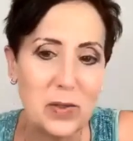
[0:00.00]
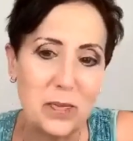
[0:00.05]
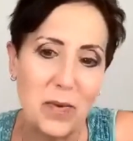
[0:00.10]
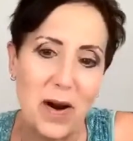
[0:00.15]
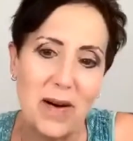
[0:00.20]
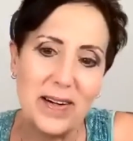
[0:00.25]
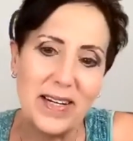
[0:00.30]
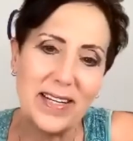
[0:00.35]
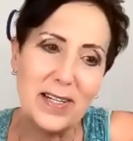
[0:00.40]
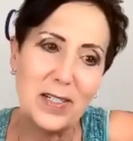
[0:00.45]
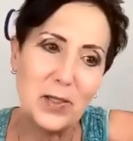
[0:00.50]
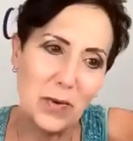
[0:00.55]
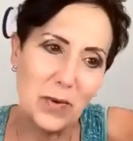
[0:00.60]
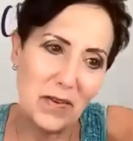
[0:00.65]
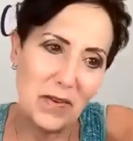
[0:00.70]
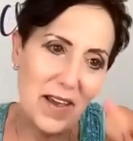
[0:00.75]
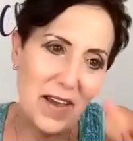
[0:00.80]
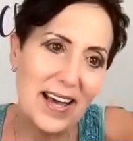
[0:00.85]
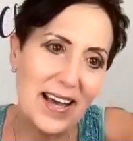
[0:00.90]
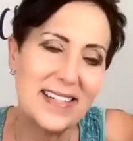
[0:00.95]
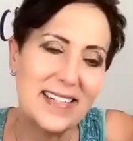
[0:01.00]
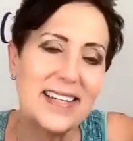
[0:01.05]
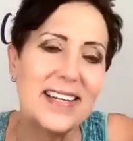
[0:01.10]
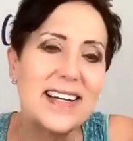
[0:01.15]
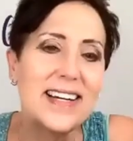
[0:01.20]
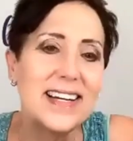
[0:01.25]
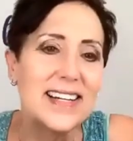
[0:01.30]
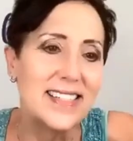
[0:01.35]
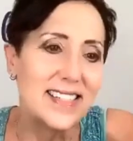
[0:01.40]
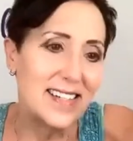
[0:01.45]
sprouting because we've had
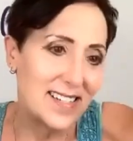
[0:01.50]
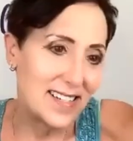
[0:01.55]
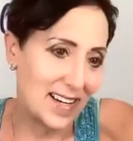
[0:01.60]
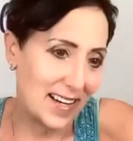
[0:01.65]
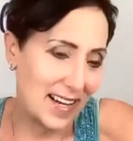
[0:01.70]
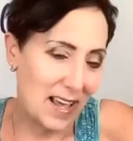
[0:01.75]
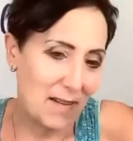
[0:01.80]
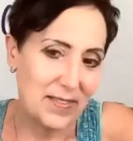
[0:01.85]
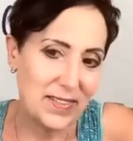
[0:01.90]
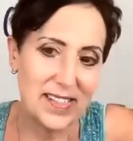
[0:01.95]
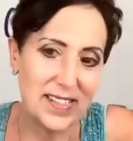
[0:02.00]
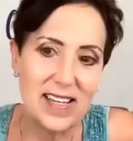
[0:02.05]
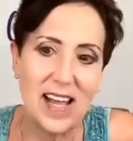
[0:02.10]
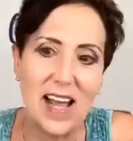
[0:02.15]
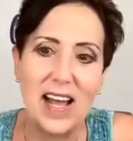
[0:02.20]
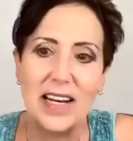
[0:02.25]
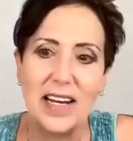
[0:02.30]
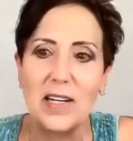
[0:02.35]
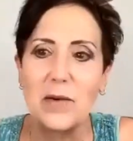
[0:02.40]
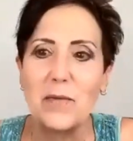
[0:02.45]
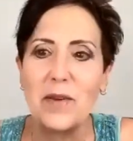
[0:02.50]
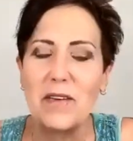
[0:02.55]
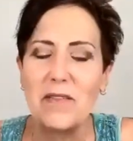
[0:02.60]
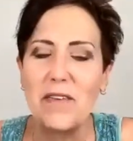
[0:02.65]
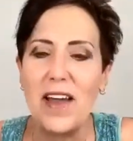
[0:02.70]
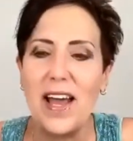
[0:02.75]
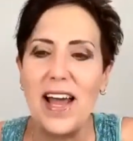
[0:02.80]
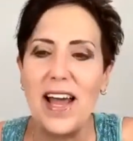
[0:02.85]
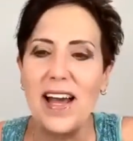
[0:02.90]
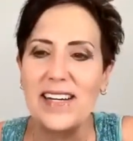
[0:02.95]
Doug Evans on and
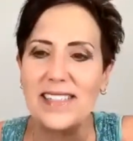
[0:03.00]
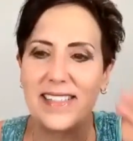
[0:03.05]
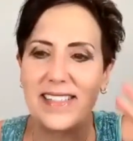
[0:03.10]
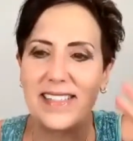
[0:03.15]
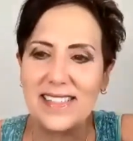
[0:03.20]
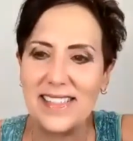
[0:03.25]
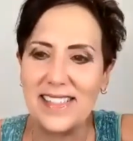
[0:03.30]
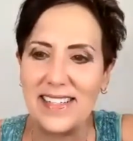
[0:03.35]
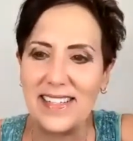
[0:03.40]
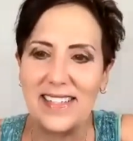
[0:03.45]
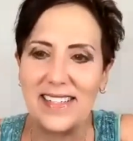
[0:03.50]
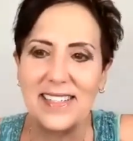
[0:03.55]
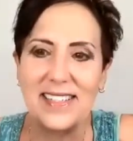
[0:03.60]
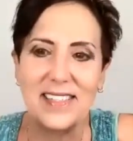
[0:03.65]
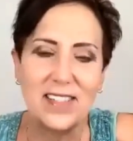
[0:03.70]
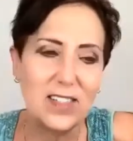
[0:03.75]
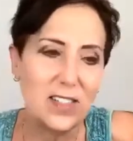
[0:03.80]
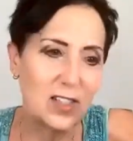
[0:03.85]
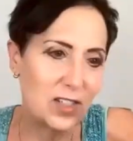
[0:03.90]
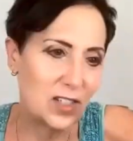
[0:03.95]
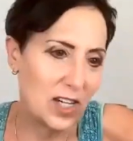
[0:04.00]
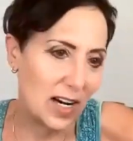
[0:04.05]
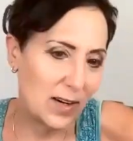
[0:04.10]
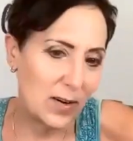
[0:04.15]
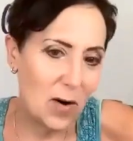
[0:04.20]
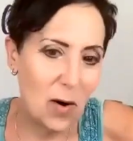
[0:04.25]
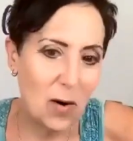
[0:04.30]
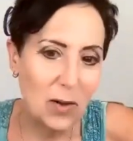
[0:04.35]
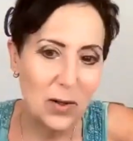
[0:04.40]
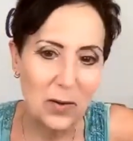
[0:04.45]
we've had uh,
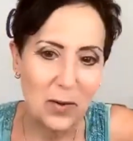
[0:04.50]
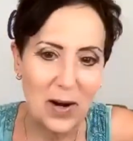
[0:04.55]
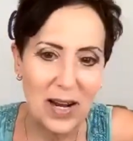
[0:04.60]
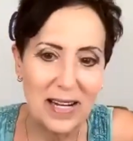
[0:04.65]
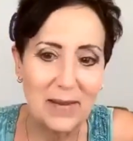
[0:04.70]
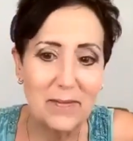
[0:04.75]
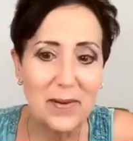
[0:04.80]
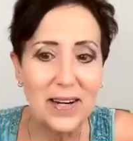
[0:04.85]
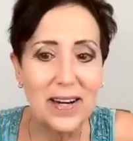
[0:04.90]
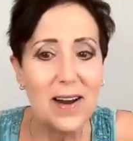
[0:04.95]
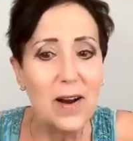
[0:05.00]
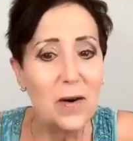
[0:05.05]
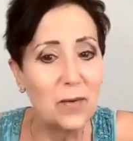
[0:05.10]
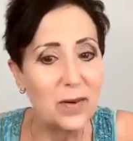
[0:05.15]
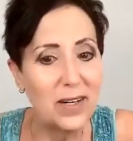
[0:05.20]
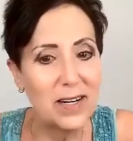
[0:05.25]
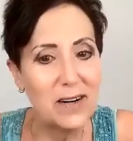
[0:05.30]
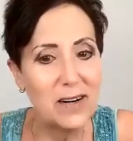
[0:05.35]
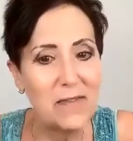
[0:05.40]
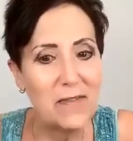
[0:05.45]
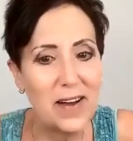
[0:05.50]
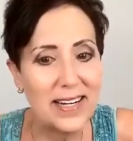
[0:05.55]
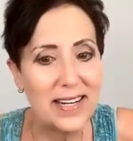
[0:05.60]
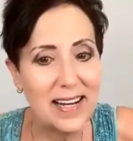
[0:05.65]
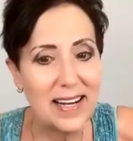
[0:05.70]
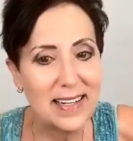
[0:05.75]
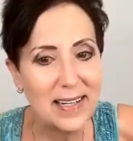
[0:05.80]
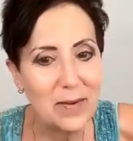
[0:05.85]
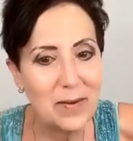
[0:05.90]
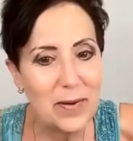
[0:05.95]
John Kohler on, but we're going to find
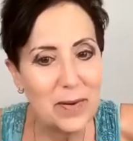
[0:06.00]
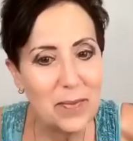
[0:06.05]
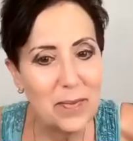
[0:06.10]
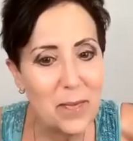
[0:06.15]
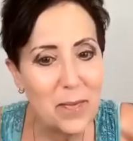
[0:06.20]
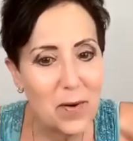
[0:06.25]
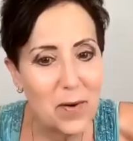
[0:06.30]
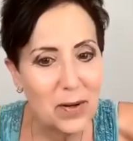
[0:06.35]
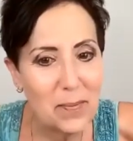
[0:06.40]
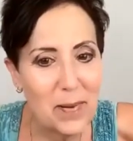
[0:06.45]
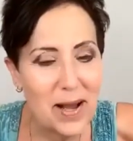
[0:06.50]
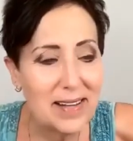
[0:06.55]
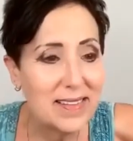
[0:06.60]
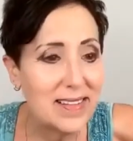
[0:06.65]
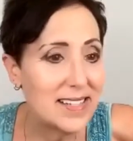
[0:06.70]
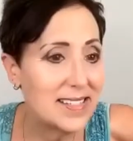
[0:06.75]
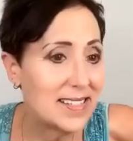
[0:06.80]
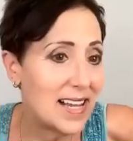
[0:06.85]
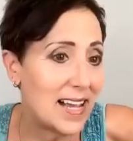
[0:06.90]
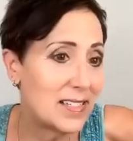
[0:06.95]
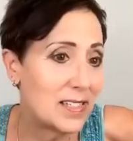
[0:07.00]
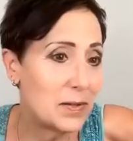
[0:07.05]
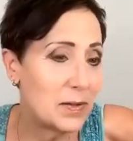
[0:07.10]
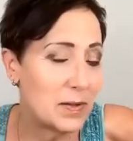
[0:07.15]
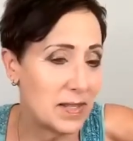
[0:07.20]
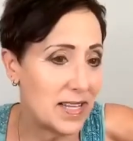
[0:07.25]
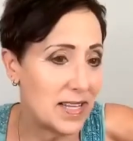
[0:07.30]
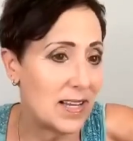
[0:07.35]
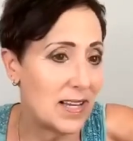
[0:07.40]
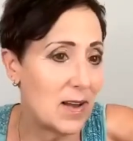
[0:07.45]
out a little bit more about this as
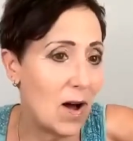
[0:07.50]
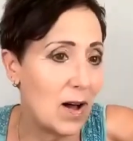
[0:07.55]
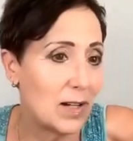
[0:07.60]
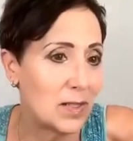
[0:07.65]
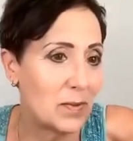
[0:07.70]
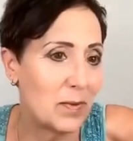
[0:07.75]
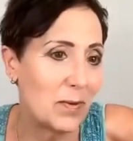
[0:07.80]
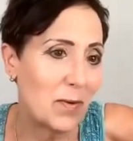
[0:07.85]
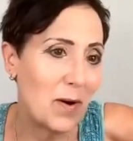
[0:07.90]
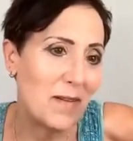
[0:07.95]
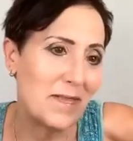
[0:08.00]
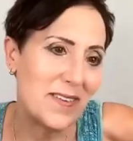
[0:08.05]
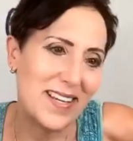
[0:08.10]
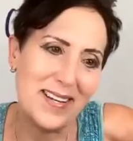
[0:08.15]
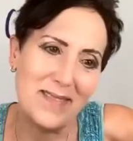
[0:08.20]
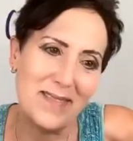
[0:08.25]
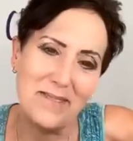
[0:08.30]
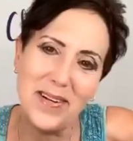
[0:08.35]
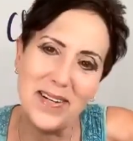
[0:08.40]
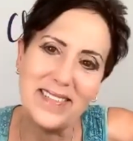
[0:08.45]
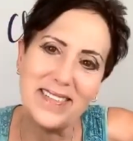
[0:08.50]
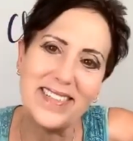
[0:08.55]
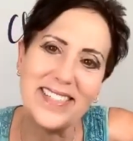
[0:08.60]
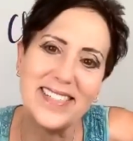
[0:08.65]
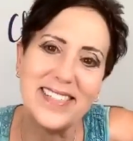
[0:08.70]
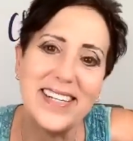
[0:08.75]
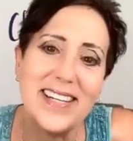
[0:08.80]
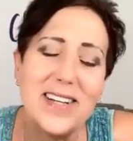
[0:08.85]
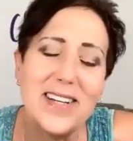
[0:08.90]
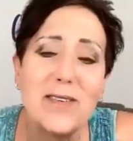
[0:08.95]
the Ultimate Raw Vegan Bundle
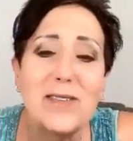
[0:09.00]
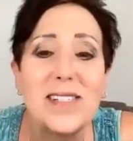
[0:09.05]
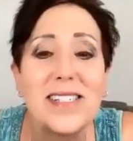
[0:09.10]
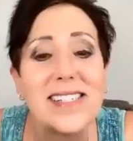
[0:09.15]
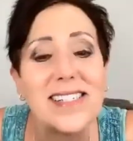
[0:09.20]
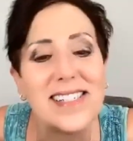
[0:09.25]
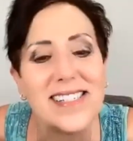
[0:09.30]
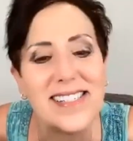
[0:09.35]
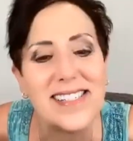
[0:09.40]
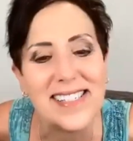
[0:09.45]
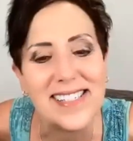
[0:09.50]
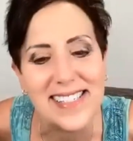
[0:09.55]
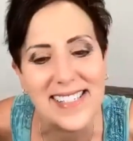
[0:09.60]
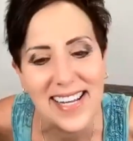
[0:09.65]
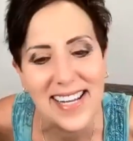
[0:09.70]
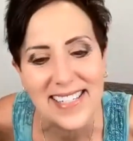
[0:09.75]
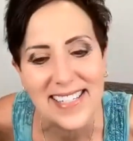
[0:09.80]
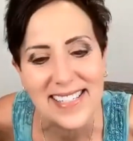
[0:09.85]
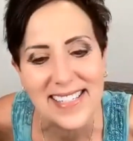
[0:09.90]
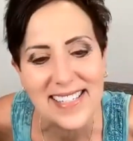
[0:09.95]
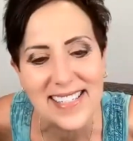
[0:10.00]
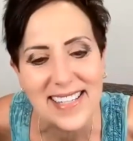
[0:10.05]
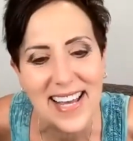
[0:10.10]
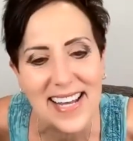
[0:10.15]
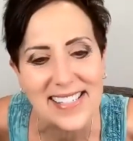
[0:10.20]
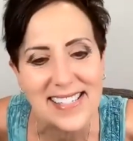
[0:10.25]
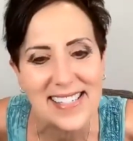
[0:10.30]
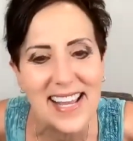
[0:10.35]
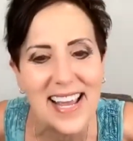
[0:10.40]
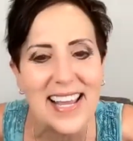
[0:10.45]
continues. This is the second to
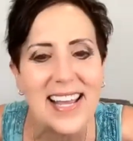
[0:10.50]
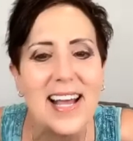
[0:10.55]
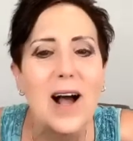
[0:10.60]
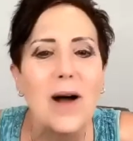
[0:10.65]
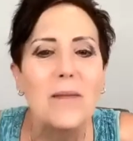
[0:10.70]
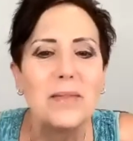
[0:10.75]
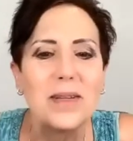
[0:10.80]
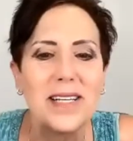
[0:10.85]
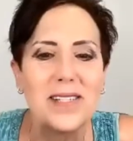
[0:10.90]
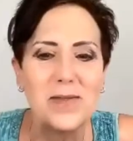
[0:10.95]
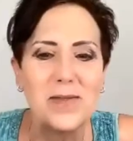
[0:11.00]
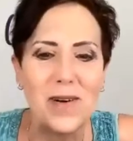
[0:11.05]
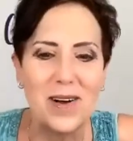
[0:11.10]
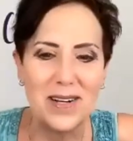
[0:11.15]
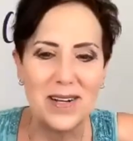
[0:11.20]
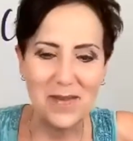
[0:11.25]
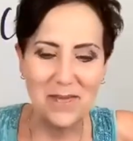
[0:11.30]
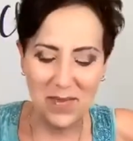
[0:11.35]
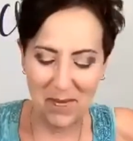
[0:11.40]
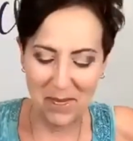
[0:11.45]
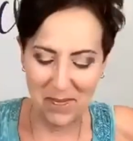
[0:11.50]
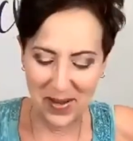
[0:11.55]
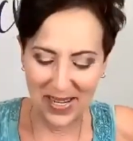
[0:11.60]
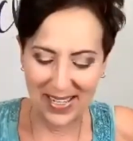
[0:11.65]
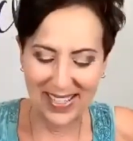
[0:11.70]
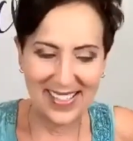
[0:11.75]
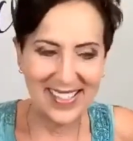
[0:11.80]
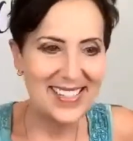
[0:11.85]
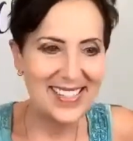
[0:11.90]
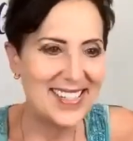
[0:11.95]
last day. Please welcome
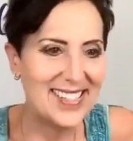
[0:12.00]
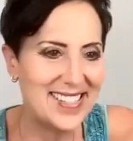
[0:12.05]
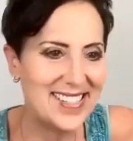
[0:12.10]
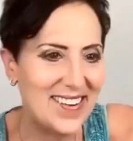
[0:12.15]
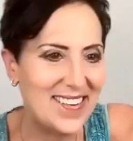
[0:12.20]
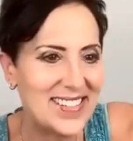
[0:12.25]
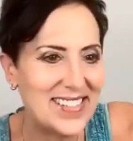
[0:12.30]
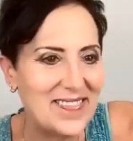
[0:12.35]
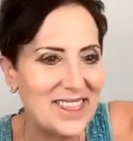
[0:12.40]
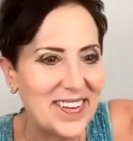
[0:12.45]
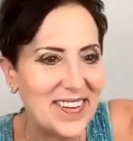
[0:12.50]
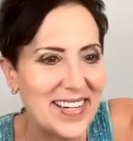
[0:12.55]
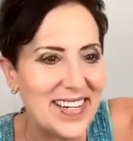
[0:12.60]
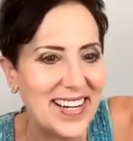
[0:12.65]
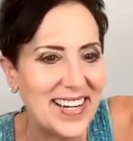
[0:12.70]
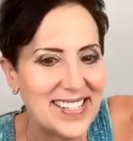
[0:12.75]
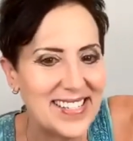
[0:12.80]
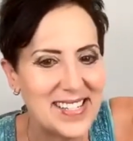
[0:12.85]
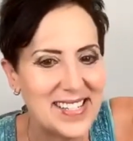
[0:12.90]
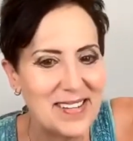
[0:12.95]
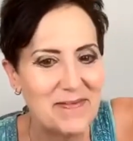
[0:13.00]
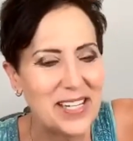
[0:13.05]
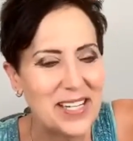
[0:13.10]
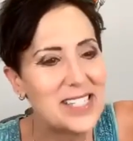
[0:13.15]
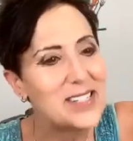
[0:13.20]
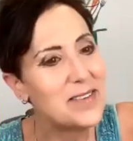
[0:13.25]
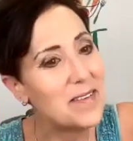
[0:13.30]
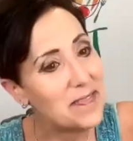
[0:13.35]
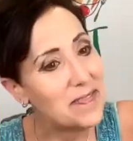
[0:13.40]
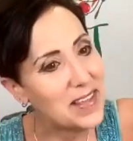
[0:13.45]
Rebecca to the show. It's very nice to
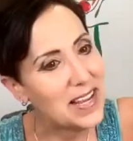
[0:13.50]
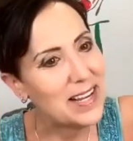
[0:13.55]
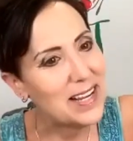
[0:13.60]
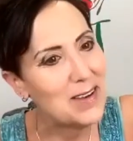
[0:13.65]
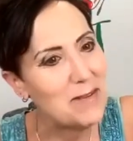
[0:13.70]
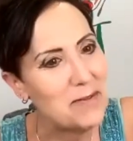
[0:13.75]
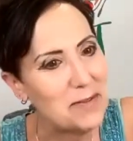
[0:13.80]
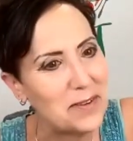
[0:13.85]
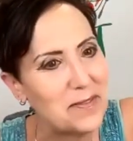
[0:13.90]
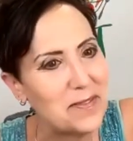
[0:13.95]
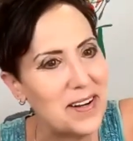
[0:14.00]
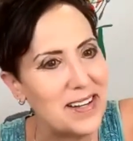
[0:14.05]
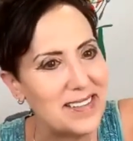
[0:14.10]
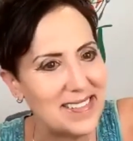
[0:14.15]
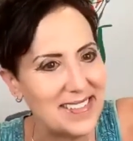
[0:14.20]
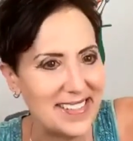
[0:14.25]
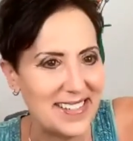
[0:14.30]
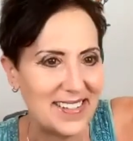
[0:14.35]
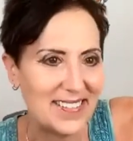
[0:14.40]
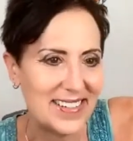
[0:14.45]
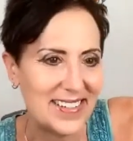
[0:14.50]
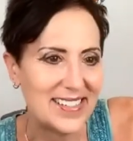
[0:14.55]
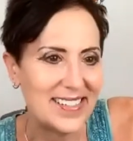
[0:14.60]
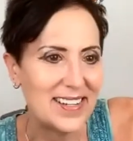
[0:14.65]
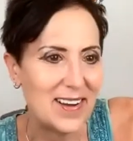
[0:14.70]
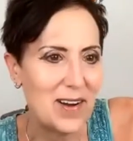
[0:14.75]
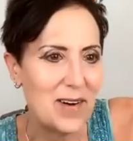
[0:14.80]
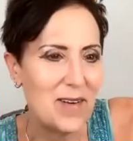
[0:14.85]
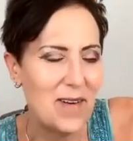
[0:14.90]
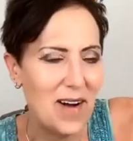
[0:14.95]
meet you. And thank you for volunteering. volunteering
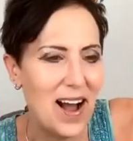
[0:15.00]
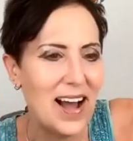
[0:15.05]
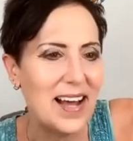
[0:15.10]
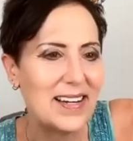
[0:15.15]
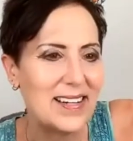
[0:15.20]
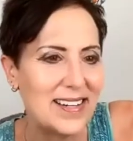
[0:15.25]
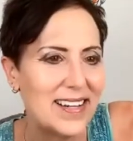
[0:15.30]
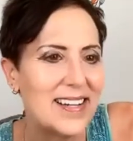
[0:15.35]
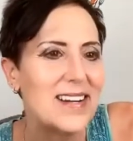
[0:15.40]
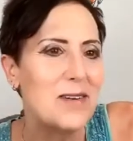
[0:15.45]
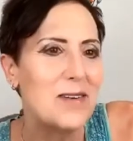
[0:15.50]
to go on